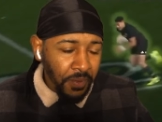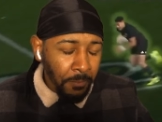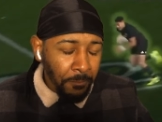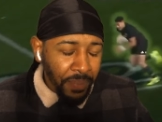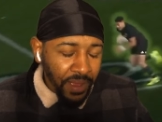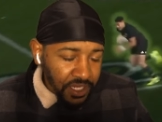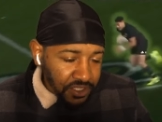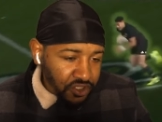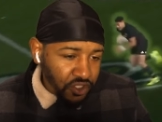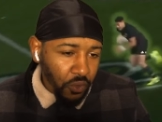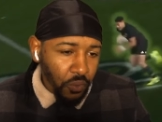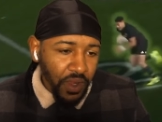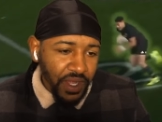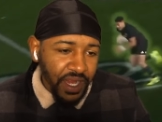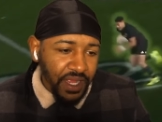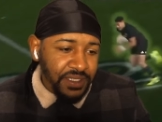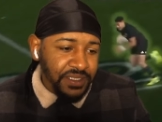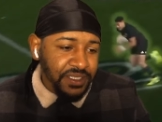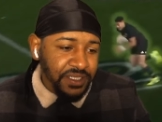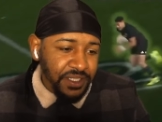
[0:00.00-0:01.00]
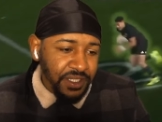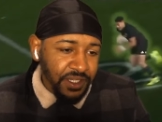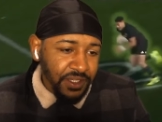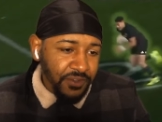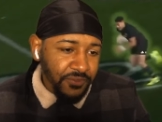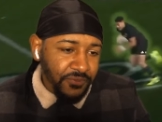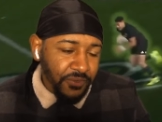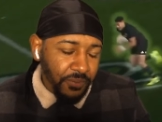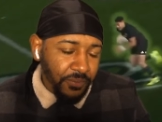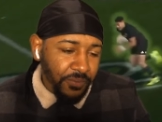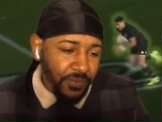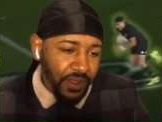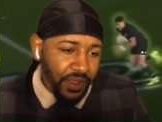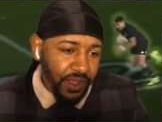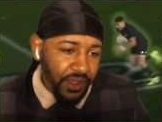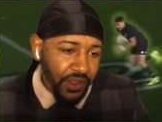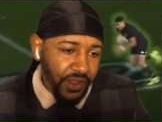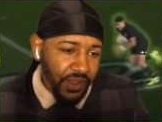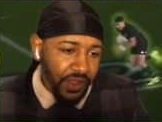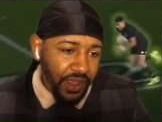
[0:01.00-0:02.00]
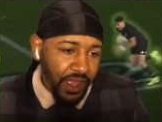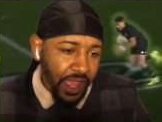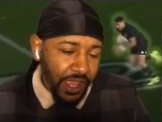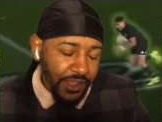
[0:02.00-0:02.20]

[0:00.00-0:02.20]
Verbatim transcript: Based on what I see from uh,